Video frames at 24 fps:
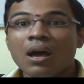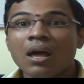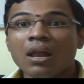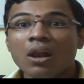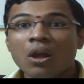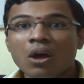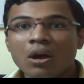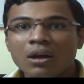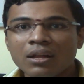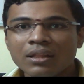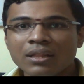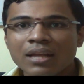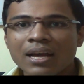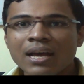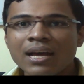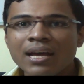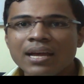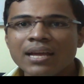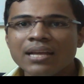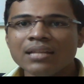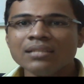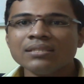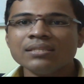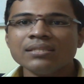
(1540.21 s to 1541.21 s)
along
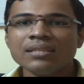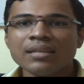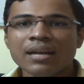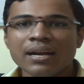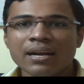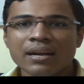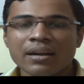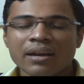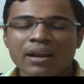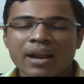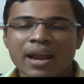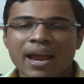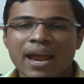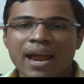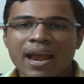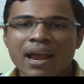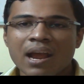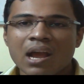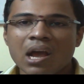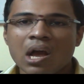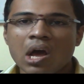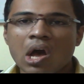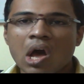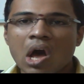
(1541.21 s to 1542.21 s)
the incident
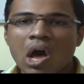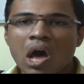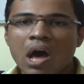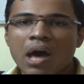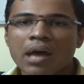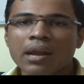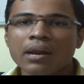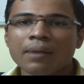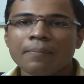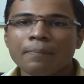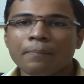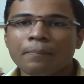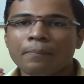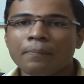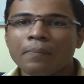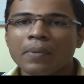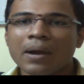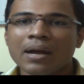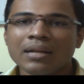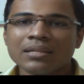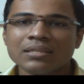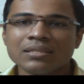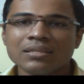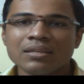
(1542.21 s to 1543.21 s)
ray, are
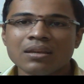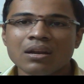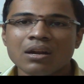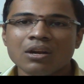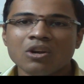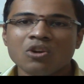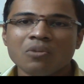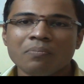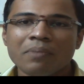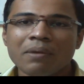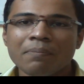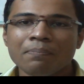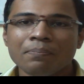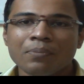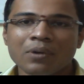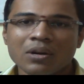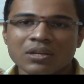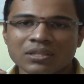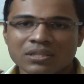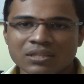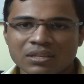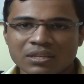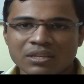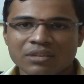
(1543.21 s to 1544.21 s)
considered to be
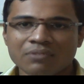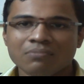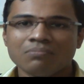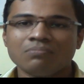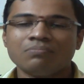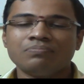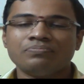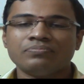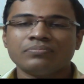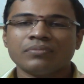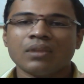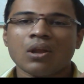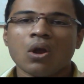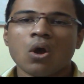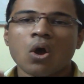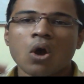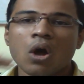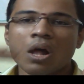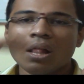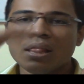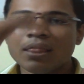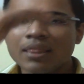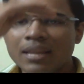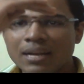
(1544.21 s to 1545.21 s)
positive.
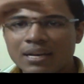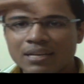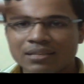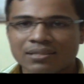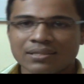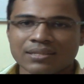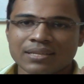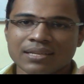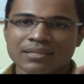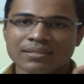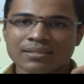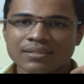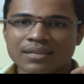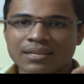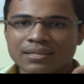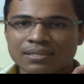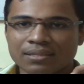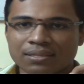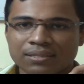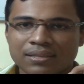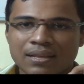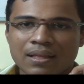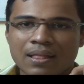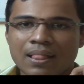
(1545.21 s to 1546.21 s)
All the
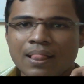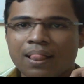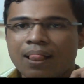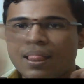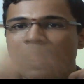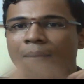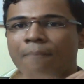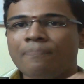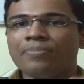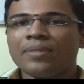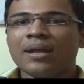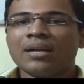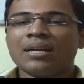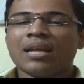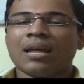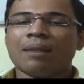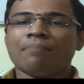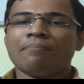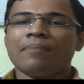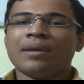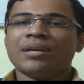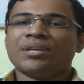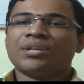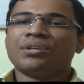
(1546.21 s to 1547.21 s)
distances that
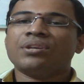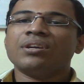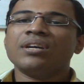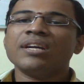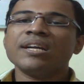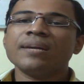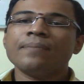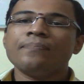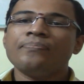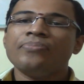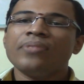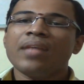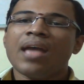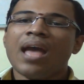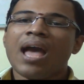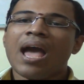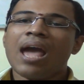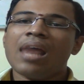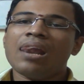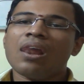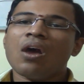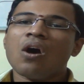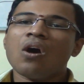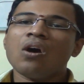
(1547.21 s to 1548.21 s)
are measured
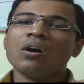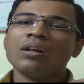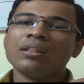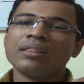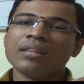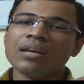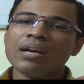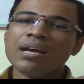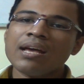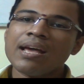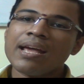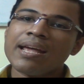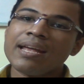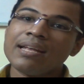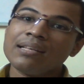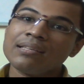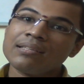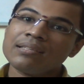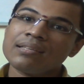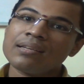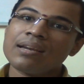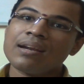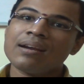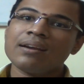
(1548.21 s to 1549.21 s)
along the
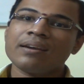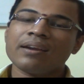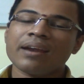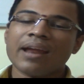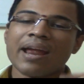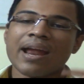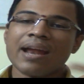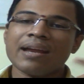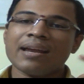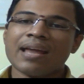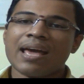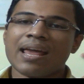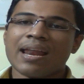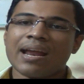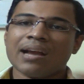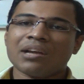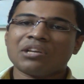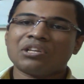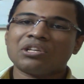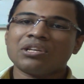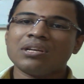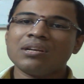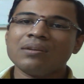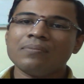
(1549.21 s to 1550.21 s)
incident ray
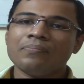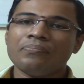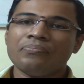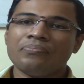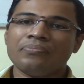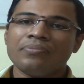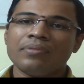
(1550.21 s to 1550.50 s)
direction